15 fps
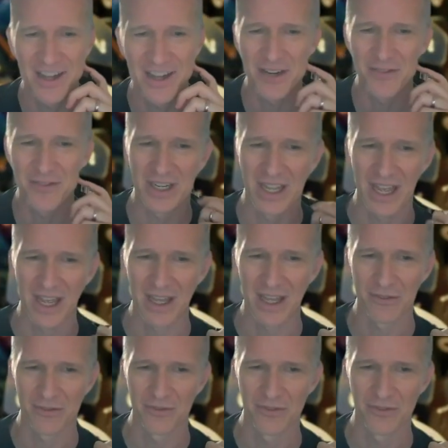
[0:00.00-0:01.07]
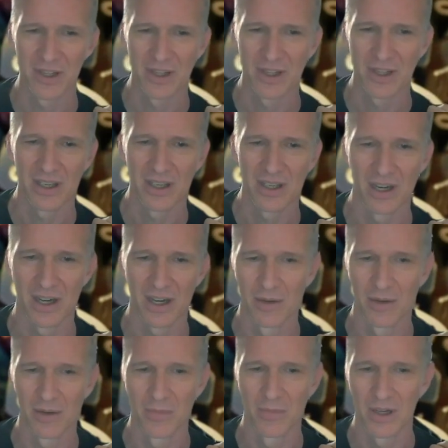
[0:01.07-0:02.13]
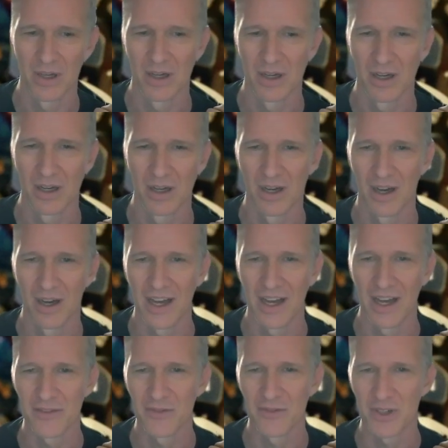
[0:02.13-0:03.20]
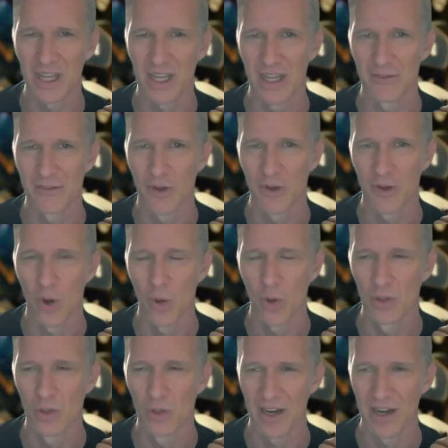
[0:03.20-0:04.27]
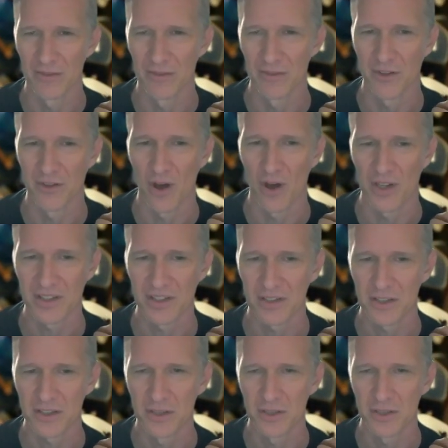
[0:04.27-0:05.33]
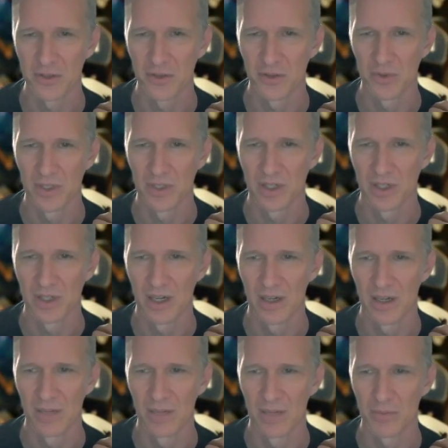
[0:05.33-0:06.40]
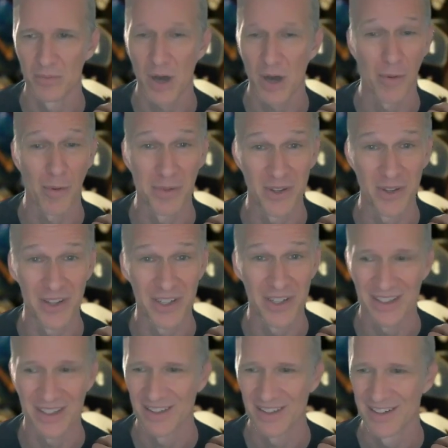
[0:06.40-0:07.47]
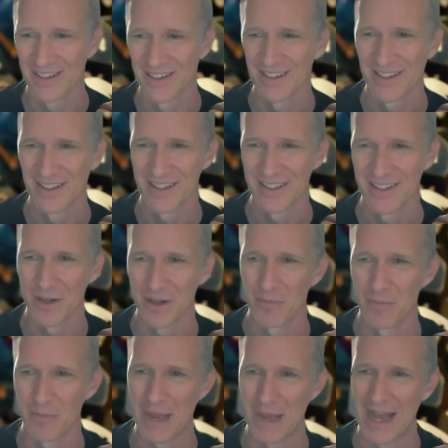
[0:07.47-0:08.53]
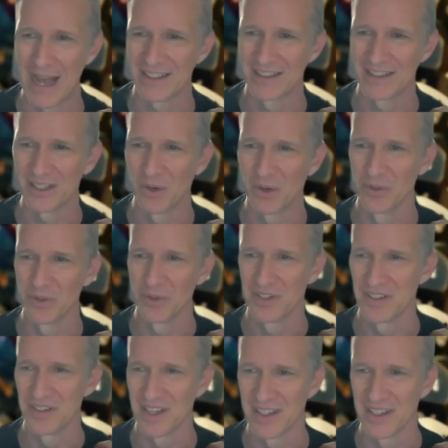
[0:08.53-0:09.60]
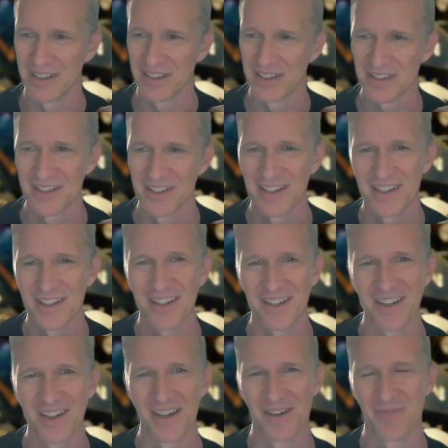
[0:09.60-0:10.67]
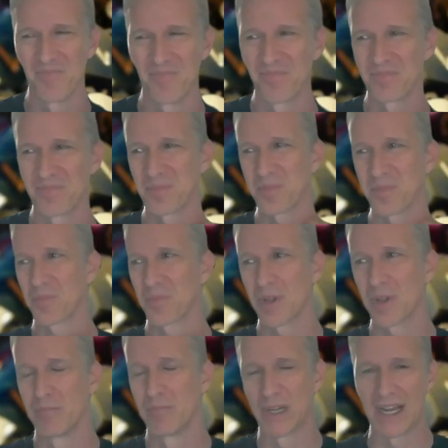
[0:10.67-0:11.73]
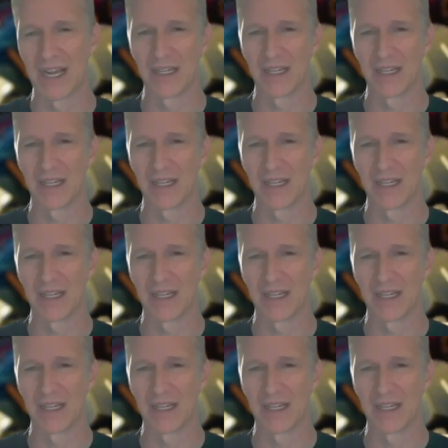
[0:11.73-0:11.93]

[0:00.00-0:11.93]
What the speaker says: gave um, I never gave a whole lot of thought to probability back in the olden days. Um, but I